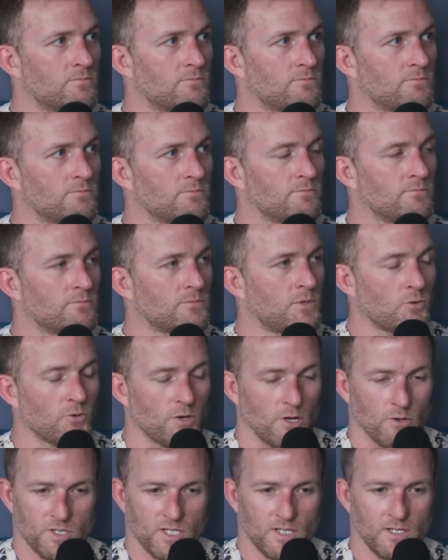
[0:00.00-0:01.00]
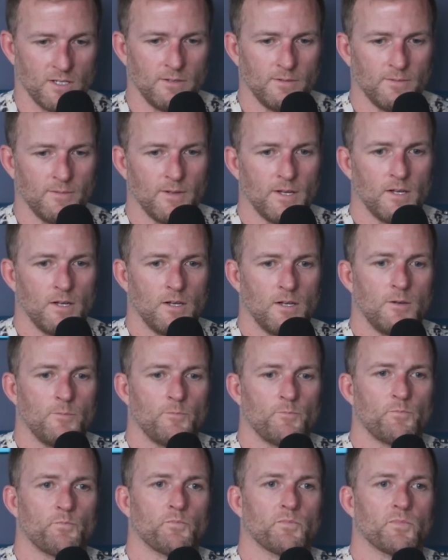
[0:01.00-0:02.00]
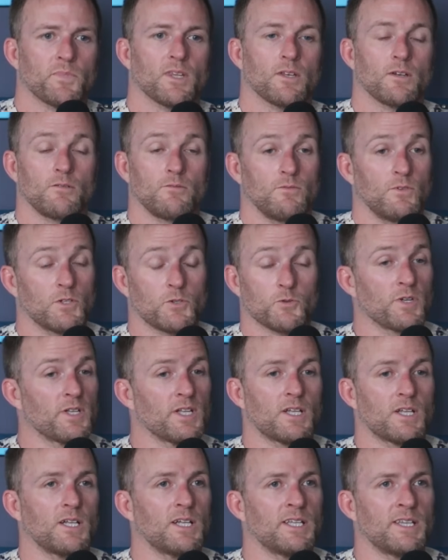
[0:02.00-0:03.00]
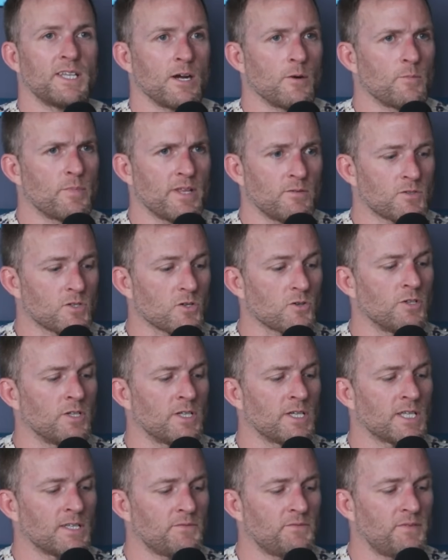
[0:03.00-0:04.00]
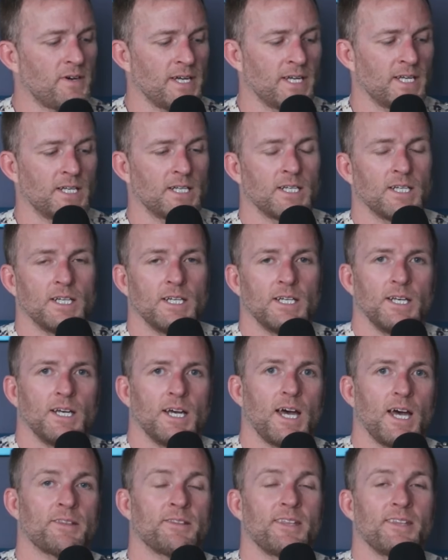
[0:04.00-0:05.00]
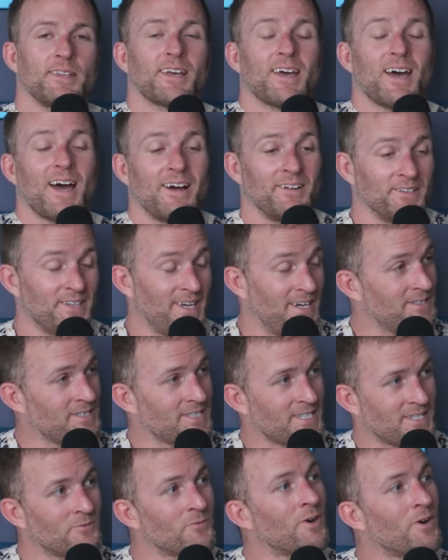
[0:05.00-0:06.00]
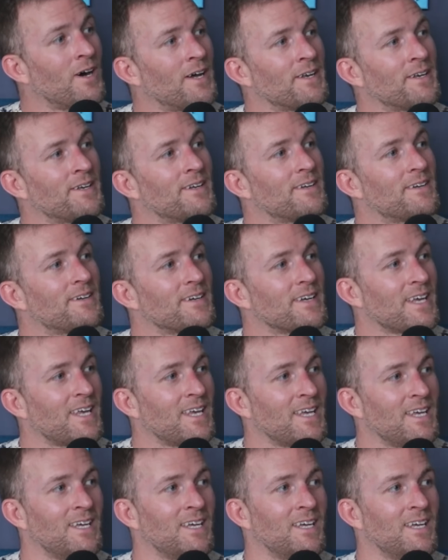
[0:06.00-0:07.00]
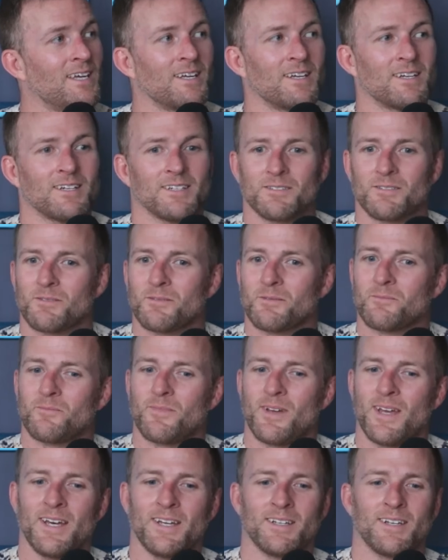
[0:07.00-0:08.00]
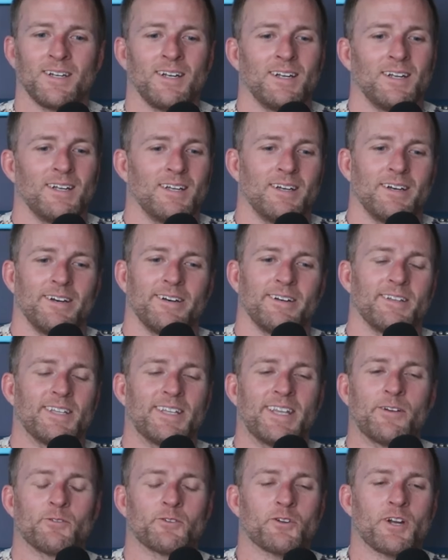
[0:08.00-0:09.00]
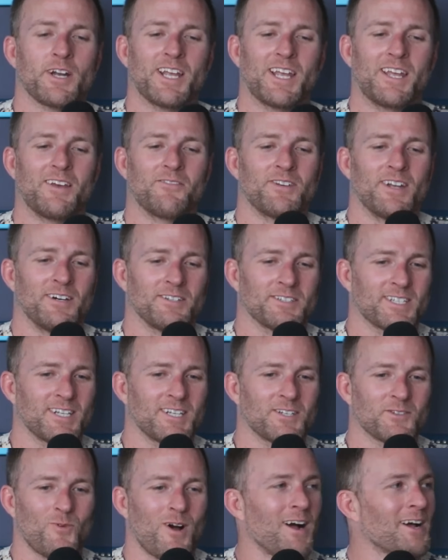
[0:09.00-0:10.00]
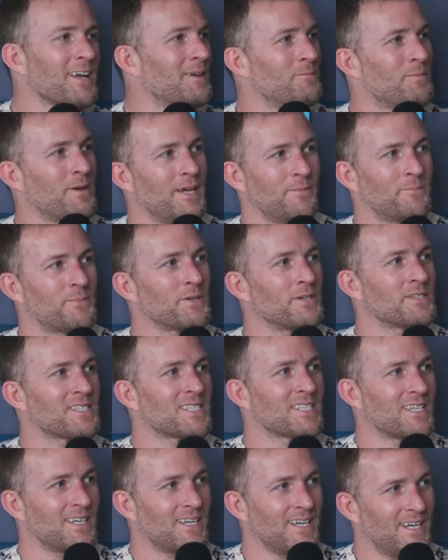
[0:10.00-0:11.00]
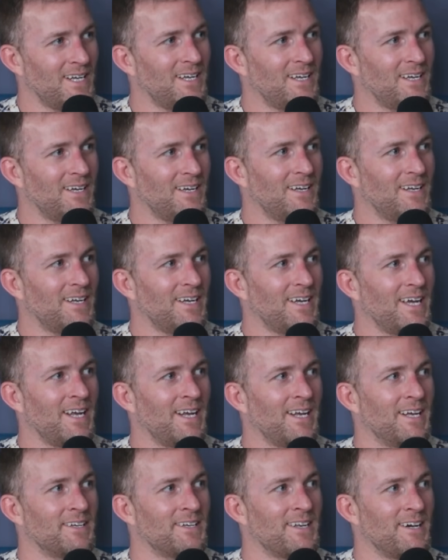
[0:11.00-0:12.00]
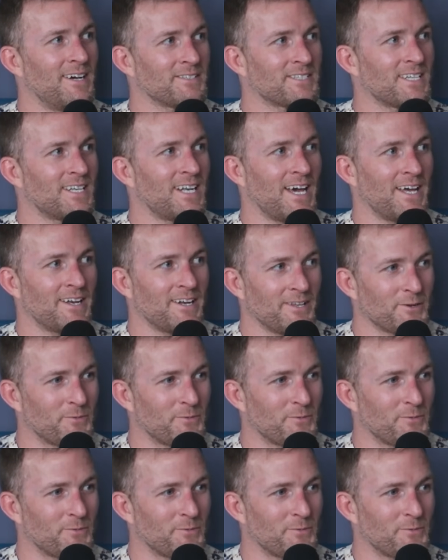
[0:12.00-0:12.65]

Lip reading: Erosa. Looked really clean there, but that was early in the fight. And then the Kyle Nelson one, they were trying to give Nelson his walking papers, and Nelson had other